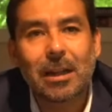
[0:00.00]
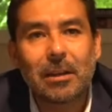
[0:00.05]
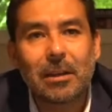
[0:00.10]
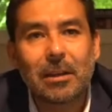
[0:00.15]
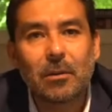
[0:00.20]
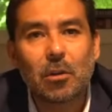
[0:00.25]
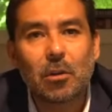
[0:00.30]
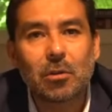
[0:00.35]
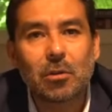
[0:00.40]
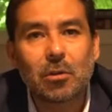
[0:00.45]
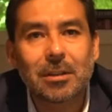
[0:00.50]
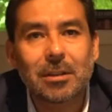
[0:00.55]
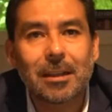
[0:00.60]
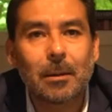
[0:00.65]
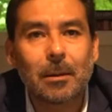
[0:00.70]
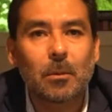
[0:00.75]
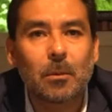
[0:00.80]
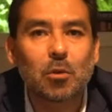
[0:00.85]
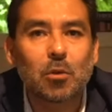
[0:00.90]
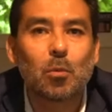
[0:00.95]
Before
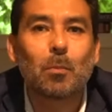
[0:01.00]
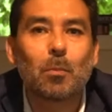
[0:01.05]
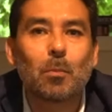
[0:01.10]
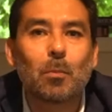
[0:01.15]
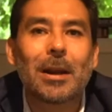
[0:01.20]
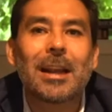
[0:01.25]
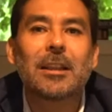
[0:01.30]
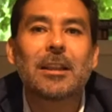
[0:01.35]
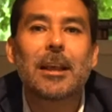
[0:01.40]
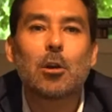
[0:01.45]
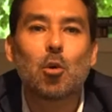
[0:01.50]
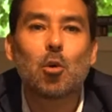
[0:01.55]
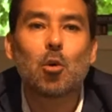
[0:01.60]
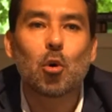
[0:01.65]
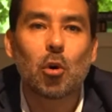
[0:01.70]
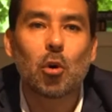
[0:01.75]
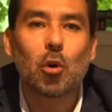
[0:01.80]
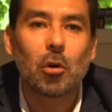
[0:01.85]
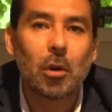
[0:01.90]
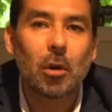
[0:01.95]
offering the floor, I
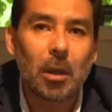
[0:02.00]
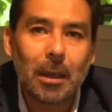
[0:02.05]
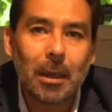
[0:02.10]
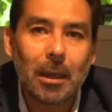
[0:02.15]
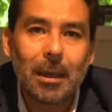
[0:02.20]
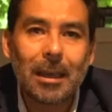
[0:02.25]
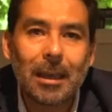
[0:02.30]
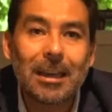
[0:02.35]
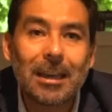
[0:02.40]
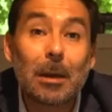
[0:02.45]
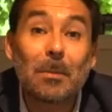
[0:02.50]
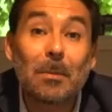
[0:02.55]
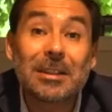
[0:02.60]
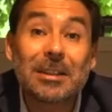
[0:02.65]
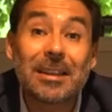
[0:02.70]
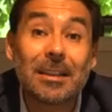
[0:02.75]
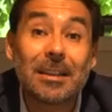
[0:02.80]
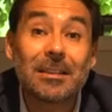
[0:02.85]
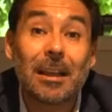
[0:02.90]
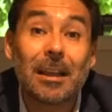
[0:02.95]
would like to
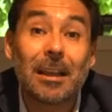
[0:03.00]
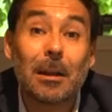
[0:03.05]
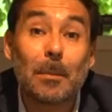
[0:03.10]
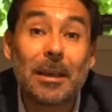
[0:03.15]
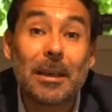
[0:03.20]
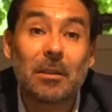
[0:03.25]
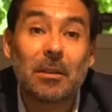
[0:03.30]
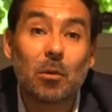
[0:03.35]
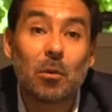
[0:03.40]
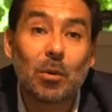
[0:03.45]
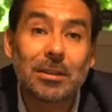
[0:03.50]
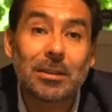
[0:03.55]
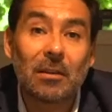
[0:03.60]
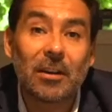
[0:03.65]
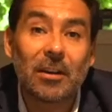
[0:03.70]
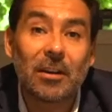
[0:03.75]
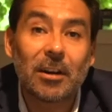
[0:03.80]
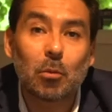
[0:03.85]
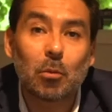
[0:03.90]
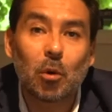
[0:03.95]

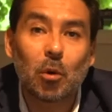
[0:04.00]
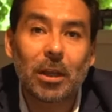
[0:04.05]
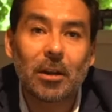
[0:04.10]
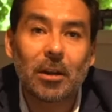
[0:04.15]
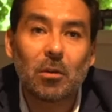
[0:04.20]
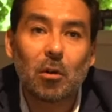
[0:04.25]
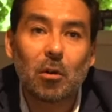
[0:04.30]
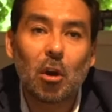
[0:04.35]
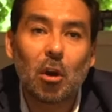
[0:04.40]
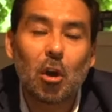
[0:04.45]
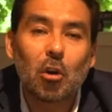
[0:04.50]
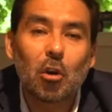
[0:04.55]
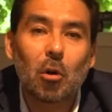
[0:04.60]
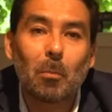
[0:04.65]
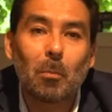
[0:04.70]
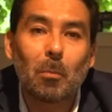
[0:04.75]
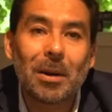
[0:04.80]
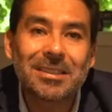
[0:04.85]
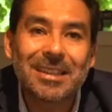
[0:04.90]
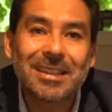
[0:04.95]
mention to all that the
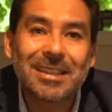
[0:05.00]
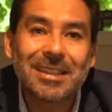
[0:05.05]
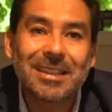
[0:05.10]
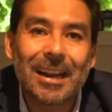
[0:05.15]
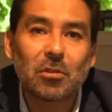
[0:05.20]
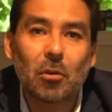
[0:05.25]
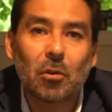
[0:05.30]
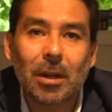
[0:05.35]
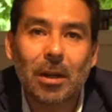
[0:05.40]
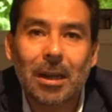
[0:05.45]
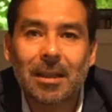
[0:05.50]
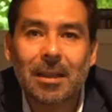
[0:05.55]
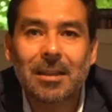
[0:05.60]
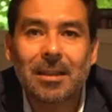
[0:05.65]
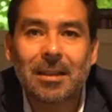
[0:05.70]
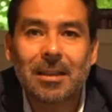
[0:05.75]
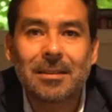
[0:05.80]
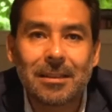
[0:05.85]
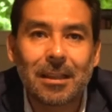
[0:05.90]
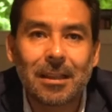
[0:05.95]
president of the
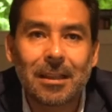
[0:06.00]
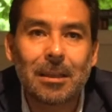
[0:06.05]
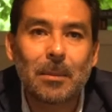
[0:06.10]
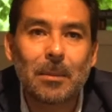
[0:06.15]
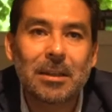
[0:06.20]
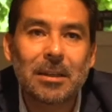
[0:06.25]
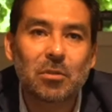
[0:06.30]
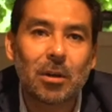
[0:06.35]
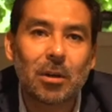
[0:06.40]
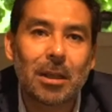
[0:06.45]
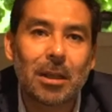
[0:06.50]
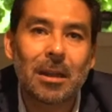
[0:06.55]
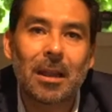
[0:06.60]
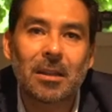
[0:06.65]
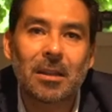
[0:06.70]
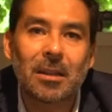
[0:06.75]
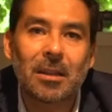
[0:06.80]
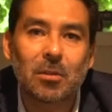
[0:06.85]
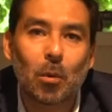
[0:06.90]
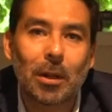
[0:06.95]
IDB,
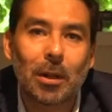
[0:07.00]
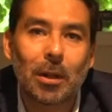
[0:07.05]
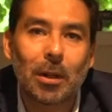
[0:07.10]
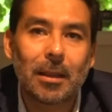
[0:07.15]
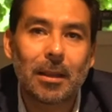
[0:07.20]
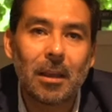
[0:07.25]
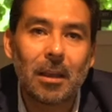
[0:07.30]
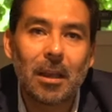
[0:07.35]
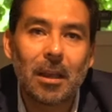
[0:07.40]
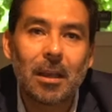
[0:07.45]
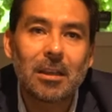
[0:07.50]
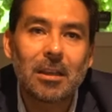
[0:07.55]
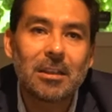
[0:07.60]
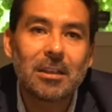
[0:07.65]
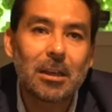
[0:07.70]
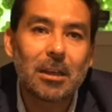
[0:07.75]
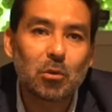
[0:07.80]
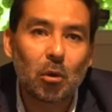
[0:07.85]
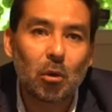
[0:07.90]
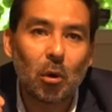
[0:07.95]
after the
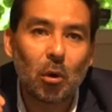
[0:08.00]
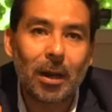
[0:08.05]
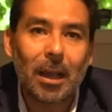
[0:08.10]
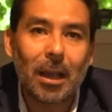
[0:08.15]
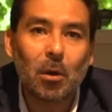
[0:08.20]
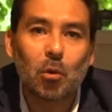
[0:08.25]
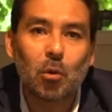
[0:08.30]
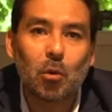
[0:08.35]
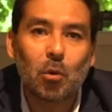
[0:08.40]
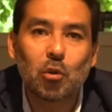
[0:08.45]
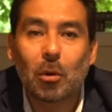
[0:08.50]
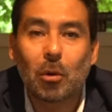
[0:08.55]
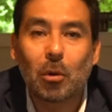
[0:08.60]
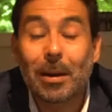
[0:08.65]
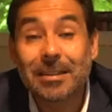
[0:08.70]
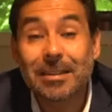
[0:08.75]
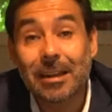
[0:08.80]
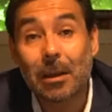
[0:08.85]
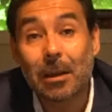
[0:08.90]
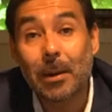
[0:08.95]
presentation of this report, is
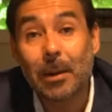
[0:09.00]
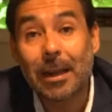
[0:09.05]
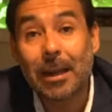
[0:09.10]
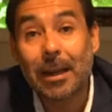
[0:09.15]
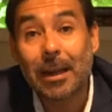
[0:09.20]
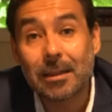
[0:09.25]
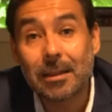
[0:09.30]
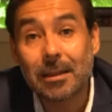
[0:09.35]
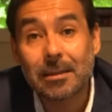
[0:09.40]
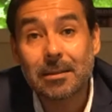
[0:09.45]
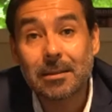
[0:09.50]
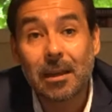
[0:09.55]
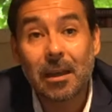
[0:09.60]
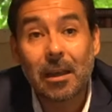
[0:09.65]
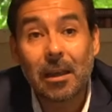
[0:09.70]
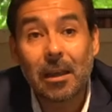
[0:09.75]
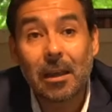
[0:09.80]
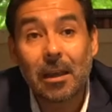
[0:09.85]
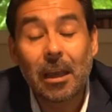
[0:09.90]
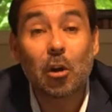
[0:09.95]
going to talk about
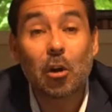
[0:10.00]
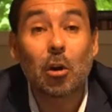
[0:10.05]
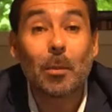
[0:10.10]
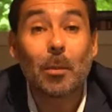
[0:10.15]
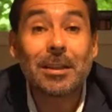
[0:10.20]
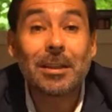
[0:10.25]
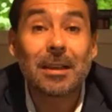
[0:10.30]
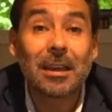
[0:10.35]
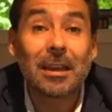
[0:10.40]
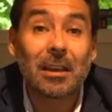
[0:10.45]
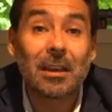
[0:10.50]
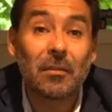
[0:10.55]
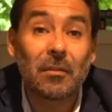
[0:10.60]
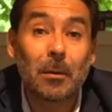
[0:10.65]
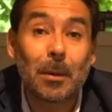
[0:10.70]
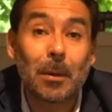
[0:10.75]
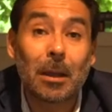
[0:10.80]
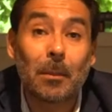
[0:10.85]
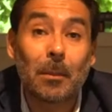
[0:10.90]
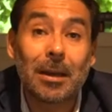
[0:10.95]
inequality, and he'll do that
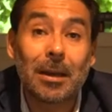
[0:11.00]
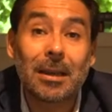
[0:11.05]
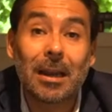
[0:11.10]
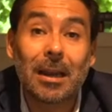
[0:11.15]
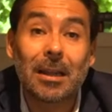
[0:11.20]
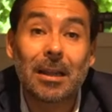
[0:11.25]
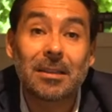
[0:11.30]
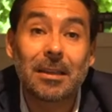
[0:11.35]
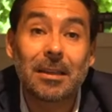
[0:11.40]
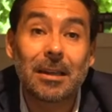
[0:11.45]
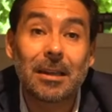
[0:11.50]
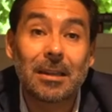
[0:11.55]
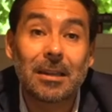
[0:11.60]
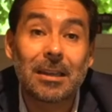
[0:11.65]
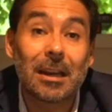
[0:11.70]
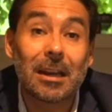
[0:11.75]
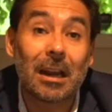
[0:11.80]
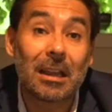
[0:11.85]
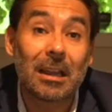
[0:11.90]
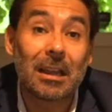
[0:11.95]
alongside Marcela
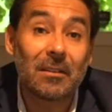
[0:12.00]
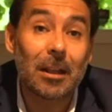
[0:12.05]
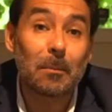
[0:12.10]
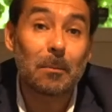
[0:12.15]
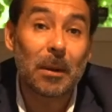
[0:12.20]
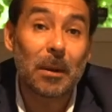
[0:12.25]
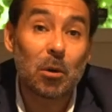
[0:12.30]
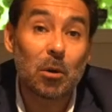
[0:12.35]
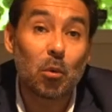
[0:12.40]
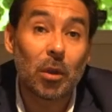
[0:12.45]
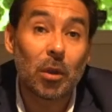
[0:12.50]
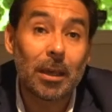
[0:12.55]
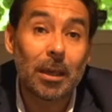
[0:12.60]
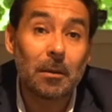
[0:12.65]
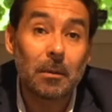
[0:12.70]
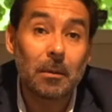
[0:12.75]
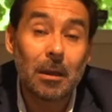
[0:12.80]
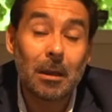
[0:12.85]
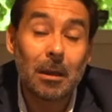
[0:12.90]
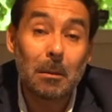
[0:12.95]
Melendez, who is the chief
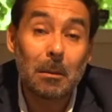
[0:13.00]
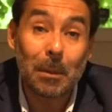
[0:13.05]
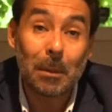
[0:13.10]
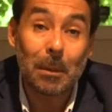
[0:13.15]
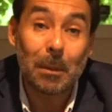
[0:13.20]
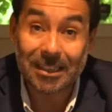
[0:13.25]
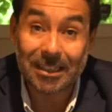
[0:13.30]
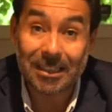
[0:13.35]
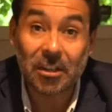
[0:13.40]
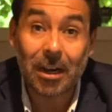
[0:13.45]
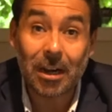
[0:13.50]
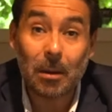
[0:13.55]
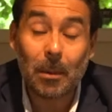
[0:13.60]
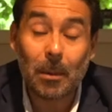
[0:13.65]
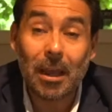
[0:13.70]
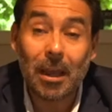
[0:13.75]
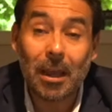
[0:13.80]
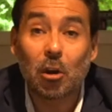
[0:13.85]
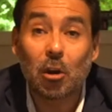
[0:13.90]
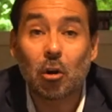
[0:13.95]
economist for Latin
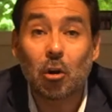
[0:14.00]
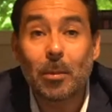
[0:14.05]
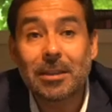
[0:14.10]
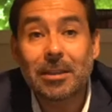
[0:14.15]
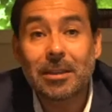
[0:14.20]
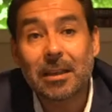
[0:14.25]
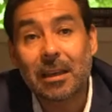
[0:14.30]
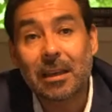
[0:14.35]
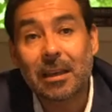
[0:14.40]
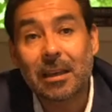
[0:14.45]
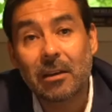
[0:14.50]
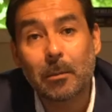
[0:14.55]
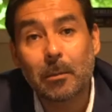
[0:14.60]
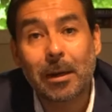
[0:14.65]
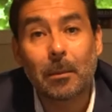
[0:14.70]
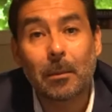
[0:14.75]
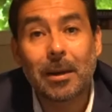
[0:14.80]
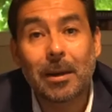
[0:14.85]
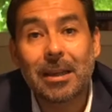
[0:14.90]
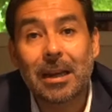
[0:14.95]
America and the Caribbean
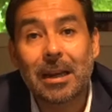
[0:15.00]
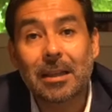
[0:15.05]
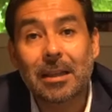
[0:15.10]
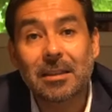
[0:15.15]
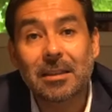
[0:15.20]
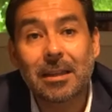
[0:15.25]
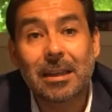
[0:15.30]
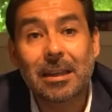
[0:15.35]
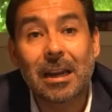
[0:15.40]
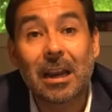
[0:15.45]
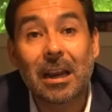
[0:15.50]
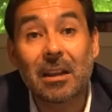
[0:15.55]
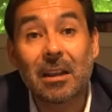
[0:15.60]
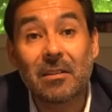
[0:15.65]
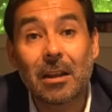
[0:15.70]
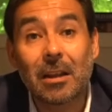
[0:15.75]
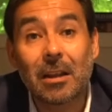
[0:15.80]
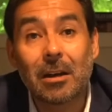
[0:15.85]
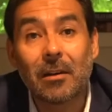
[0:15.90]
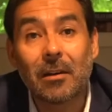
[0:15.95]
from the UNDP,
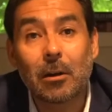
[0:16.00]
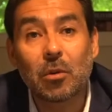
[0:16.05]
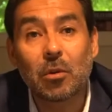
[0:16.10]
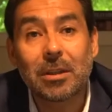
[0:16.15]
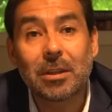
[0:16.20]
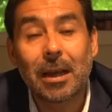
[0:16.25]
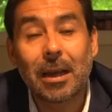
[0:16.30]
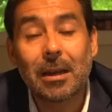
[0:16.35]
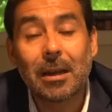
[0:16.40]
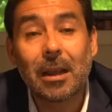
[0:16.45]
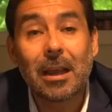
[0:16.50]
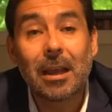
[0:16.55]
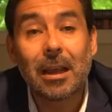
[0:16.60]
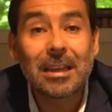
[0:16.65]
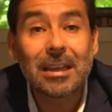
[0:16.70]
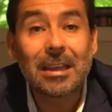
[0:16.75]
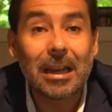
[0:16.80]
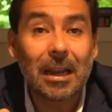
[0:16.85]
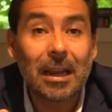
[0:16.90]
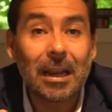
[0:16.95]
Martin Rama, who's the chief
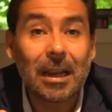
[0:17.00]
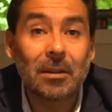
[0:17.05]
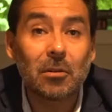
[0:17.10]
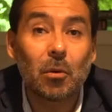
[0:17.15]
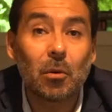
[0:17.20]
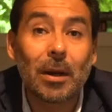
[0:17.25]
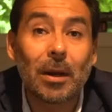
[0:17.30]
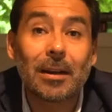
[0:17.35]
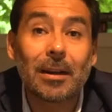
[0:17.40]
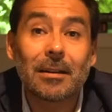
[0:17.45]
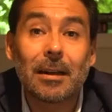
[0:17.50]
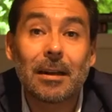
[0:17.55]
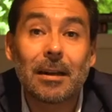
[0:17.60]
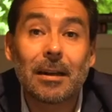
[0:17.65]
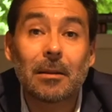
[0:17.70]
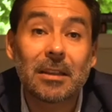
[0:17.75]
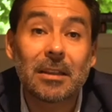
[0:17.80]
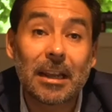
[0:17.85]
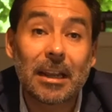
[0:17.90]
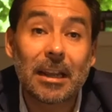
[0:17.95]
economist for Latin America
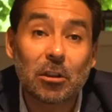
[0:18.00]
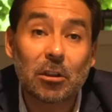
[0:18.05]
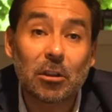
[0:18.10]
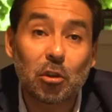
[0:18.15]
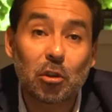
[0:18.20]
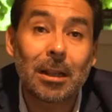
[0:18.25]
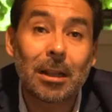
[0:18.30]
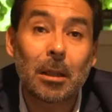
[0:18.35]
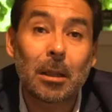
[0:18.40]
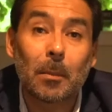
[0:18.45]
and the Caribbean